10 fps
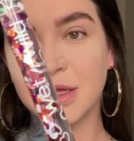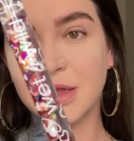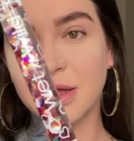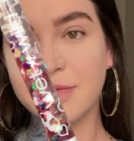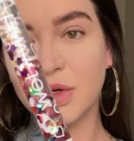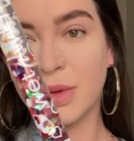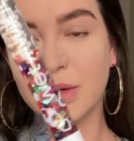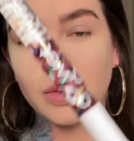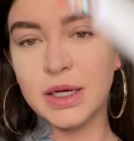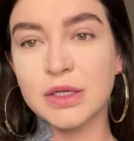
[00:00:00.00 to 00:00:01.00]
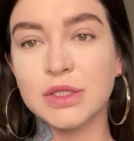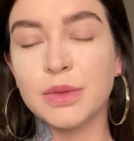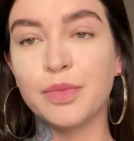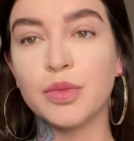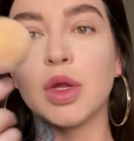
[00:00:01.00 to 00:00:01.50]
Love you, Wet n Wild.
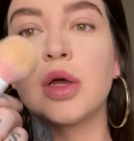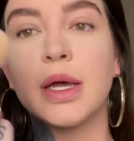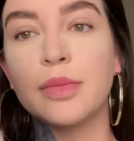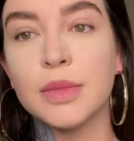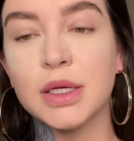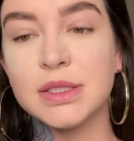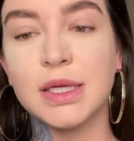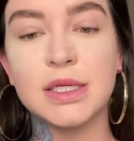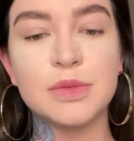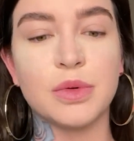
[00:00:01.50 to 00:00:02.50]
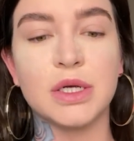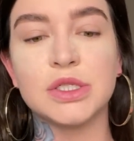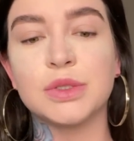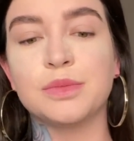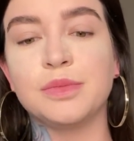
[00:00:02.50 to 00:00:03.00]
Okay, take this brush